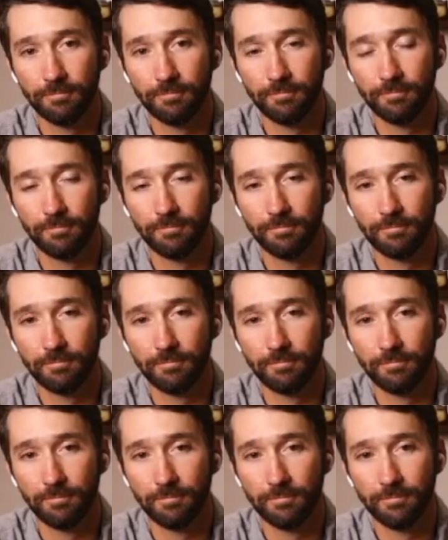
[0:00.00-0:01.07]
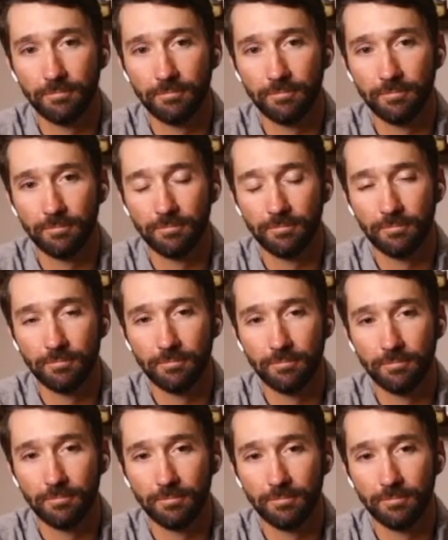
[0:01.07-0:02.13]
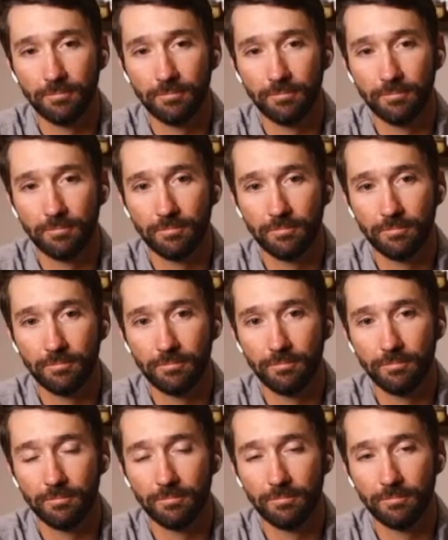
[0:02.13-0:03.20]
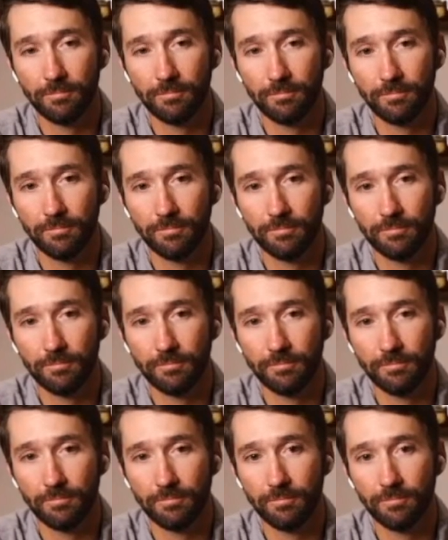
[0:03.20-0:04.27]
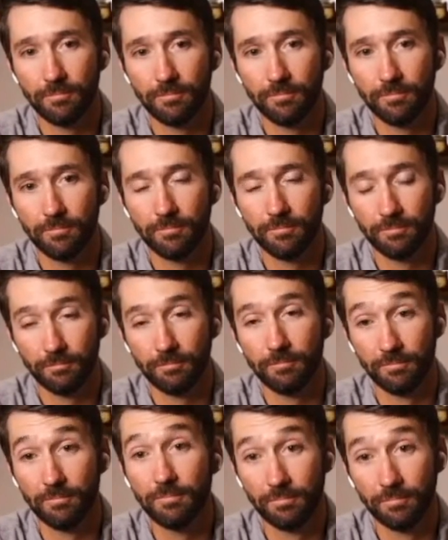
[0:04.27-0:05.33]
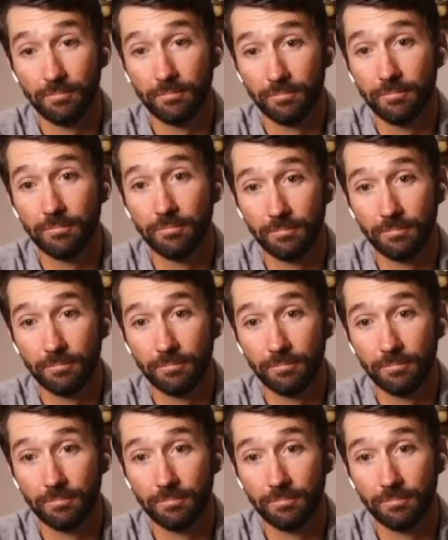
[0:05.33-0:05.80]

The person shown says nothing.